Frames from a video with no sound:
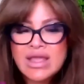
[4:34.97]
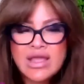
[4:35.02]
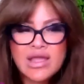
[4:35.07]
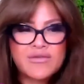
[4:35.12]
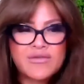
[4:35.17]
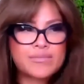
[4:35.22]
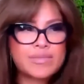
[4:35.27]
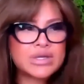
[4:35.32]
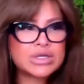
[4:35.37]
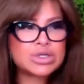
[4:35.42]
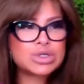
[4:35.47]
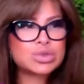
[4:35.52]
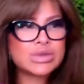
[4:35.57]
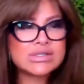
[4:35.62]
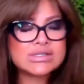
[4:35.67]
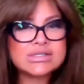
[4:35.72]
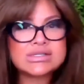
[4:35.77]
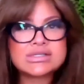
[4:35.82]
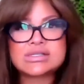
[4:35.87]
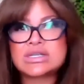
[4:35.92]
If
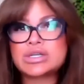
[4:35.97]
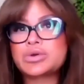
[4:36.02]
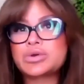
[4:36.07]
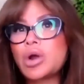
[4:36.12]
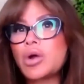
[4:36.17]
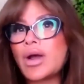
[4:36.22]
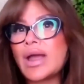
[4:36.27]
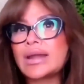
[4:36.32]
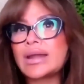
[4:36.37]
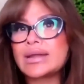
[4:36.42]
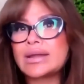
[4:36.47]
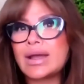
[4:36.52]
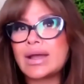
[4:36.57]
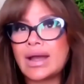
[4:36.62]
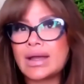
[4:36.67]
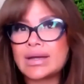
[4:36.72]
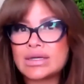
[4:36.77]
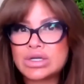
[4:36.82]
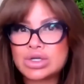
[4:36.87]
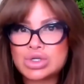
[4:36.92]
between zero and
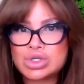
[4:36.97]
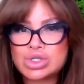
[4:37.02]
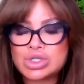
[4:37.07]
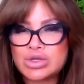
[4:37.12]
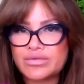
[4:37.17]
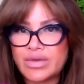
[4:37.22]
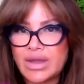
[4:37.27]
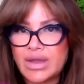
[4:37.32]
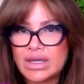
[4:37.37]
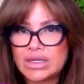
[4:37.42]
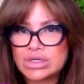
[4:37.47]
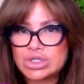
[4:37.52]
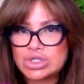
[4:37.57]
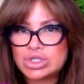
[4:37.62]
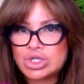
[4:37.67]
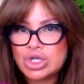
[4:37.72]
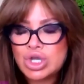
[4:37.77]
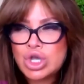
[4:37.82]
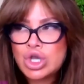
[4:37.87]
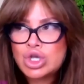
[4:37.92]
nine years of
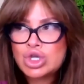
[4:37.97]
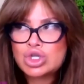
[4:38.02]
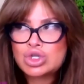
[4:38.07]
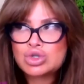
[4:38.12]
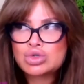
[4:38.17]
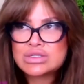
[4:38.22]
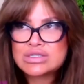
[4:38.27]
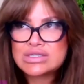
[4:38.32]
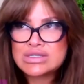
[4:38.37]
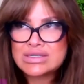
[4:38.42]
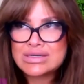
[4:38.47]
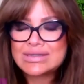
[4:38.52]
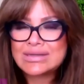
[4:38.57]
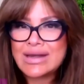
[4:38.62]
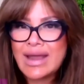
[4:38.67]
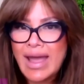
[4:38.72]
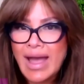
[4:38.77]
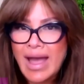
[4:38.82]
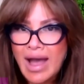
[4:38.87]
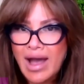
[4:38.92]
age, you
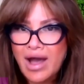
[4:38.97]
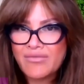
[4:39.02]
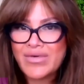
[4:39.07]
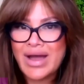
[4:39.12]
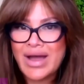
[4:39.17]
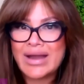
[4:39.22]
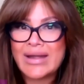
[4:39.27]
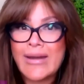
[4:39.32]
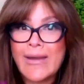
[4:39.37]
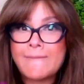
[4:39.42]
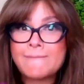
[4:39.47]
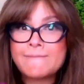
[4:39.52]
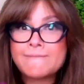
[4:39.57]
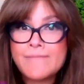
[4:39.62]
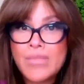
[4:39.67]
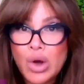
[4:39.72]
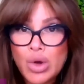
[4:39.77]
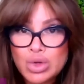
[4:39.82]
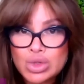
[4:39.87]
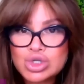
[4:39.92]
didn't have an
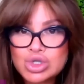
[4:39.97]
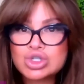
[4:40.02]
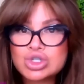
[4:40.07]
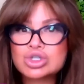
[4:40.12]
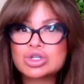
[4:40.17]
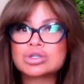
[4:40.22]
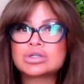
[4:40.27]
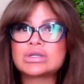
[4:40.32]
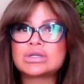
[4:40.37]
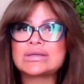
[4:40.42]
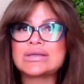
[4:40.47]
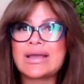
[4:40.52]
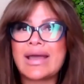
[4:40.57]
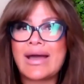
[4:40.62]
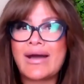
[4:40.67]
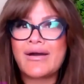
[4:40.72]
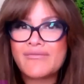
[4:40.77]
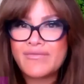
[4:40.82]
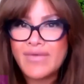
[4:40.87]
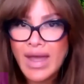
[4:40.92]
emotionally
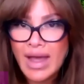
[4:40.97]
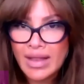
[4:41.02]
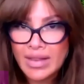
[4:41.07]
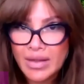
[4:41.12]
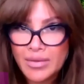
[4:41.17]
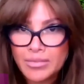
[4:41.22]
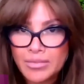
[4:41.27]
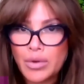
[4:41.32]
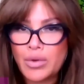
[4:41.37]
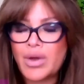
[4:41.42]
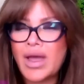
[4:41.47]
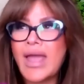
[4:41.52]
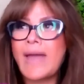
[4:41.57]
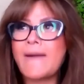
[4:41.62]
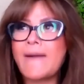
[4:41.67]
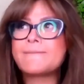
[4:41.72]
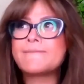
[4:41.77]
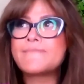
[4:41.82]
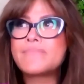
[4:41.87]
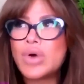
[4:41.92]
available,
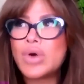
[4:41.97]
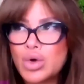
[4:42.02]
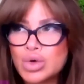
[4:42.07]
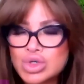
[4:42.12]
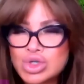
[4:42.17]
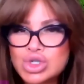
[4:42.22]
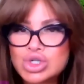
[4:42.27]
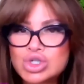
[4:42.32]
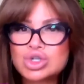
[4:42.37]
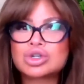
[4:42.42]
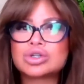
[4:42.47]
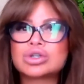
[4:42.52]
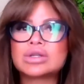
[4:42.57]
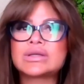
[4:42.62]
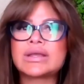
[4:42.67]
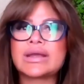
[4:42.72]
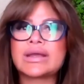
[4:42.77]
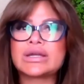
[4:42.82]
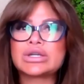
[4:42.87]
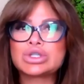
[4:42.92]

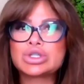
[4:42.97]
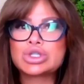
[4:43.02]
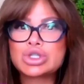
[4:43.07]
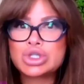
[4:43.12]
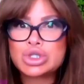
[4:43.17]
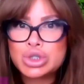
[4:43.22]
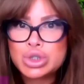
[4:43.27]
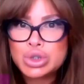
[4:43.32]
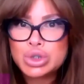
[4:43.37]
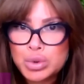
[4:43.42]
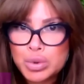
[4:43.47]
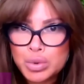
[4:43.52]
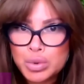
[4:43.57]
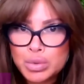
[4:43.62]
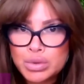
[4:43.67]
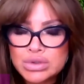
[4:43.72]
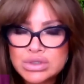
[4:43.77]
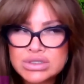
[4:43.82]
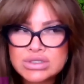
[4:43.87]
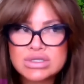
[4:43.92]
emotionally
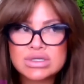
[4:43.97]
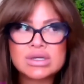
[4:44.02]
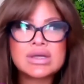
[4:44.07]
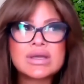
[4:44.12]
attuned,